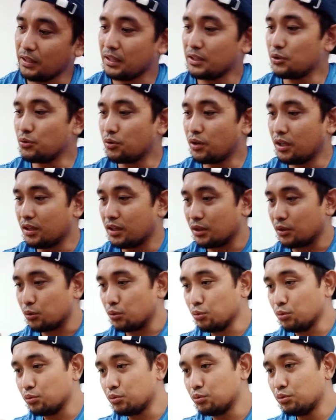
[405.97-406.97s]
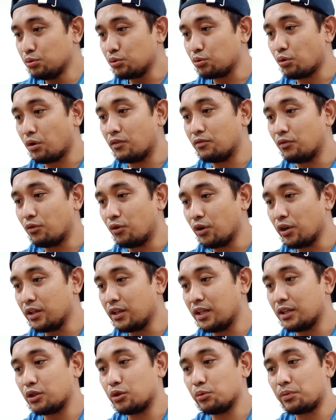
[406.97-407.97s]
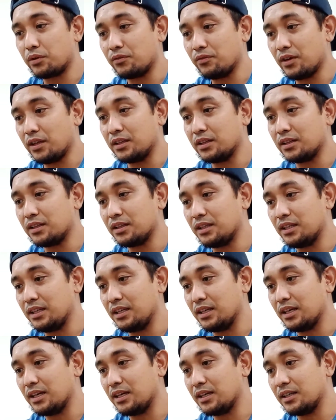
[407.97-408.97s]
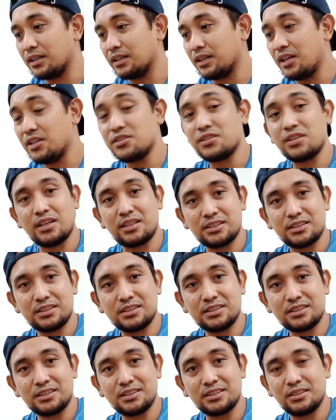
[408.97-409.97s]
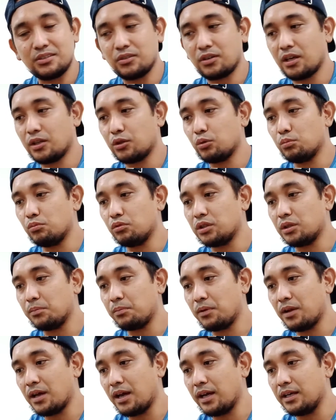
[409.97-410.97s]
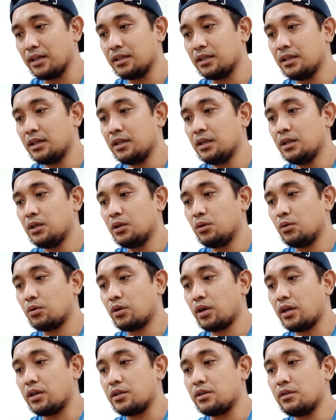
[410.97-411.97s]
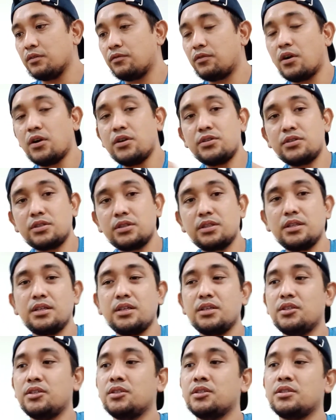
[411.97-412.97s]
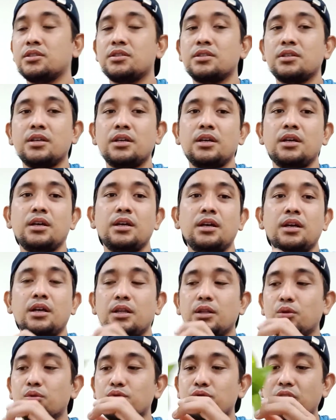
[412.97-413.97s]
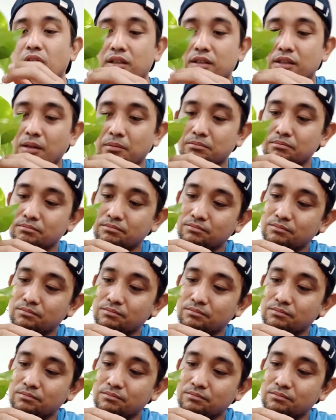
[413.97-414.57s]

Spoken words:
can do to avoid and to prevent the insects, okay, to multiply. Okay, first is to check them